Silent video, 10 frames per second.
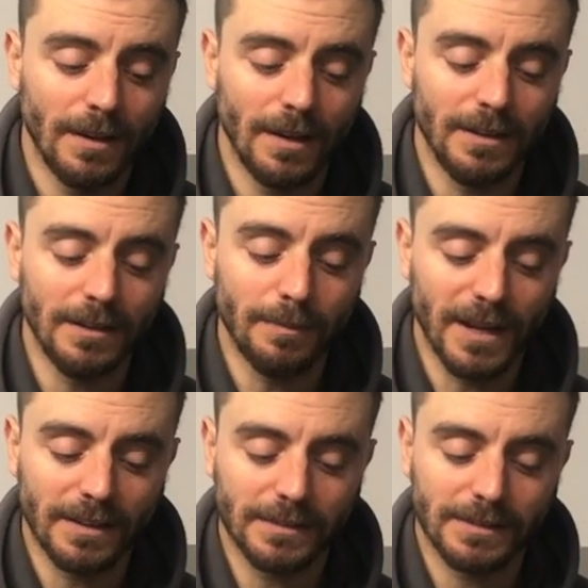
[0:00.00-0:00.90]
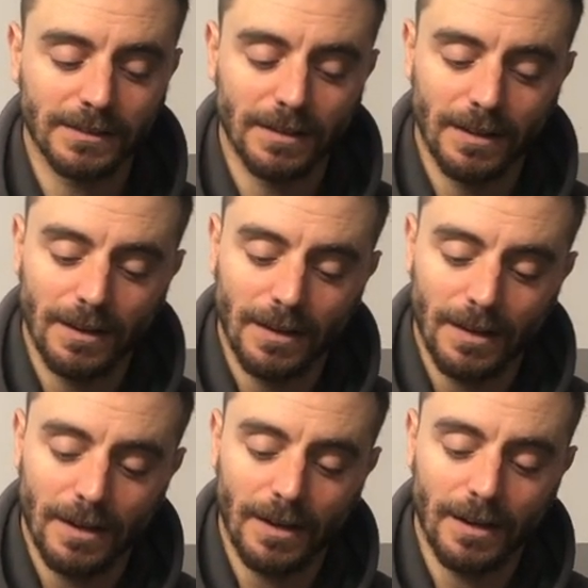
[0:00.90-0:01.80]
and it means
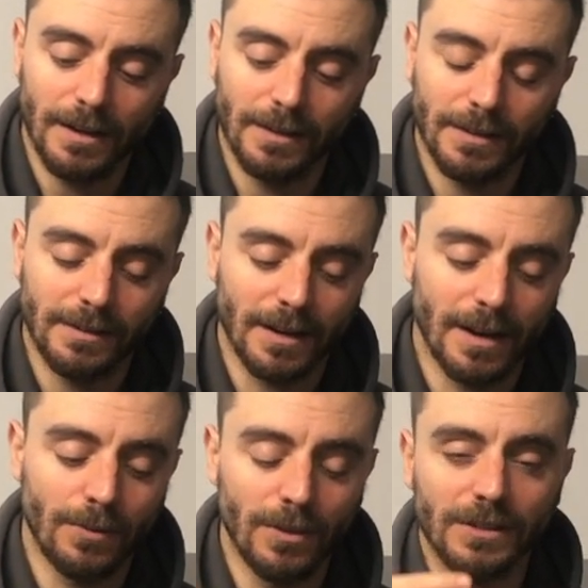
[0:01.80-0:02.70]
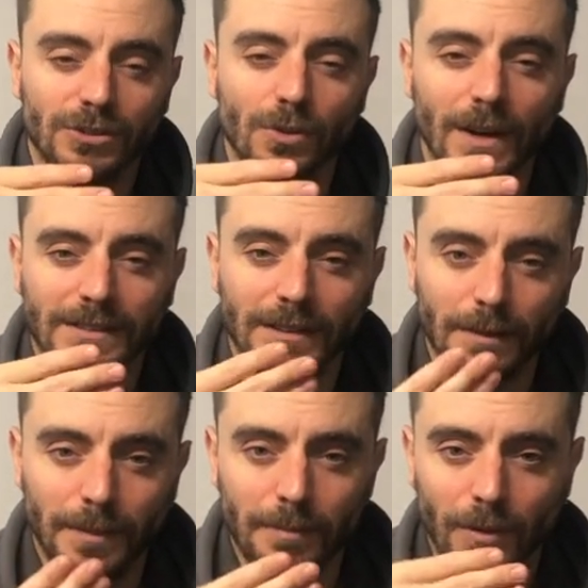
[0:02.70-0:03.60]
the car will squat a
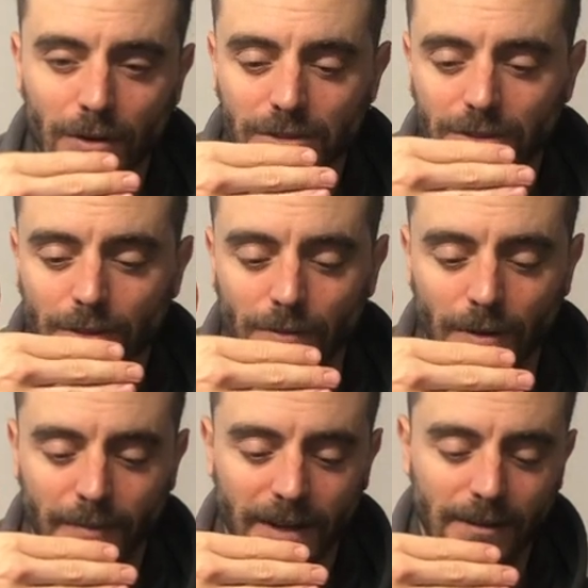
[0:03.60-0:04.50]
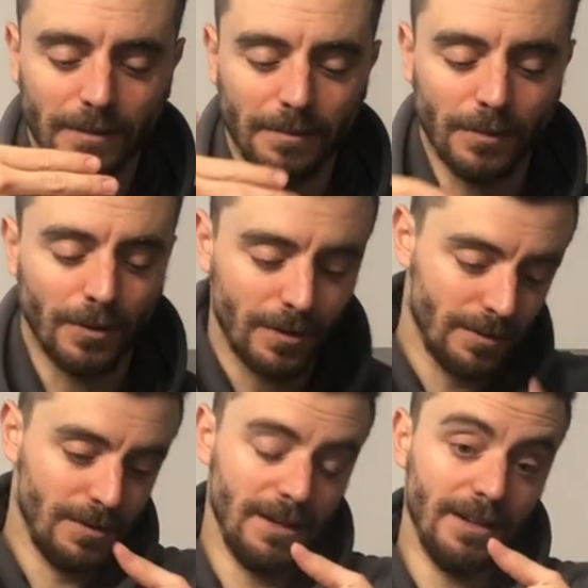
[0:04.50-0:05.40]
little bit more, so it will make more
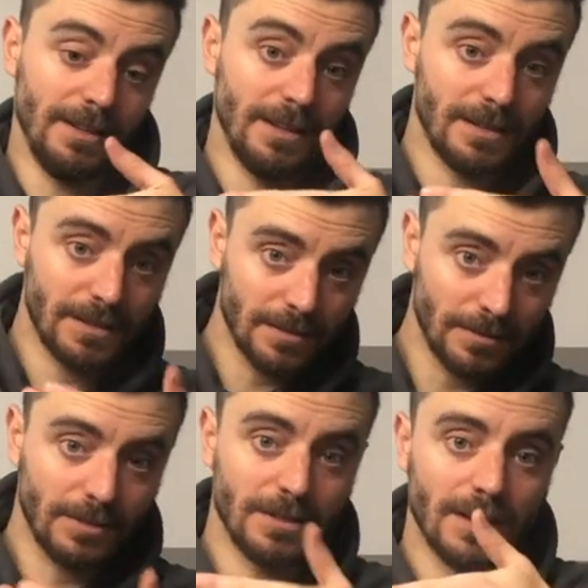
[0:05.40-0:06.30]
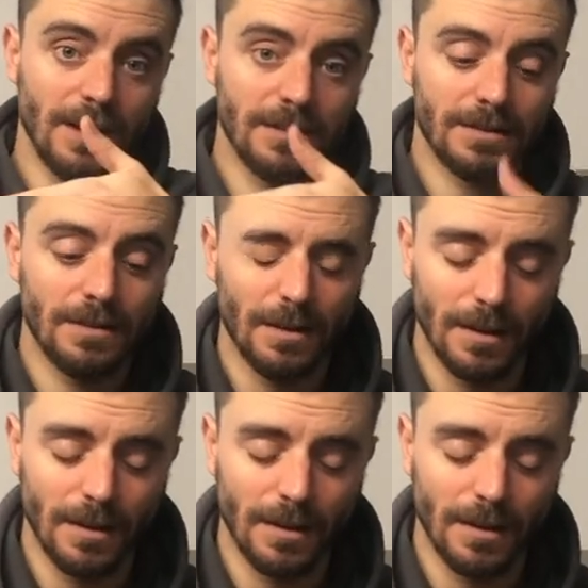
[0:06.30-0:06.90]
like this, in this case,